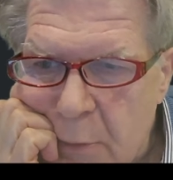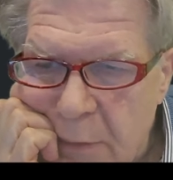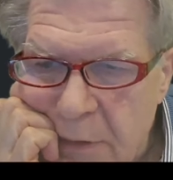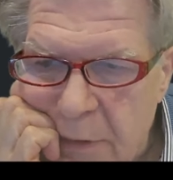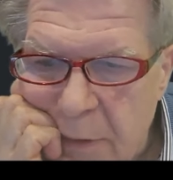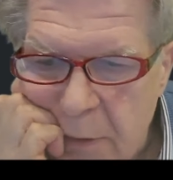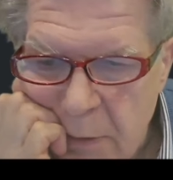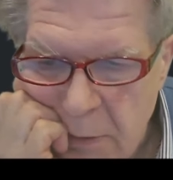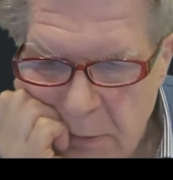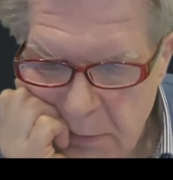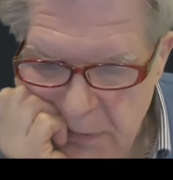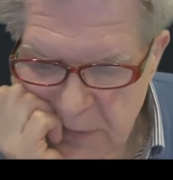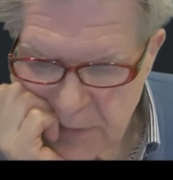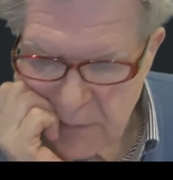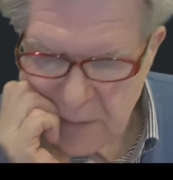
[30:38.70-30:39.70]
here out,
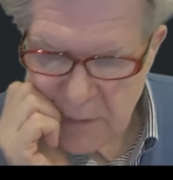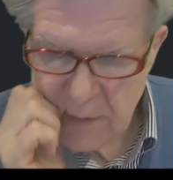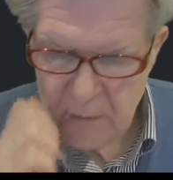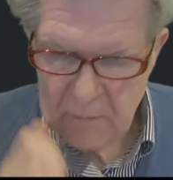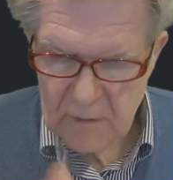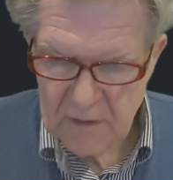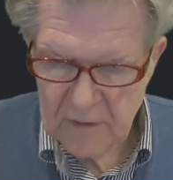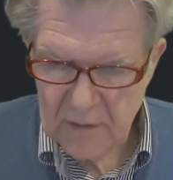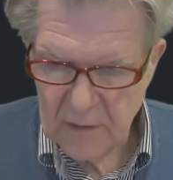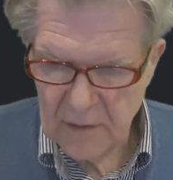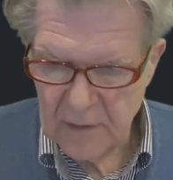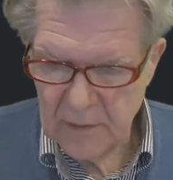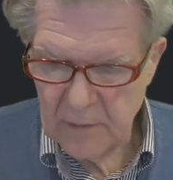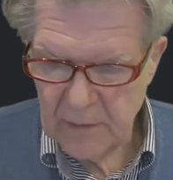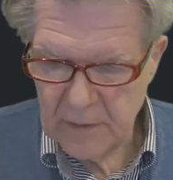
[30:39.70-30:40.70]
so that was a
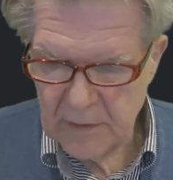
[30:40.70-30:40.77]
little bit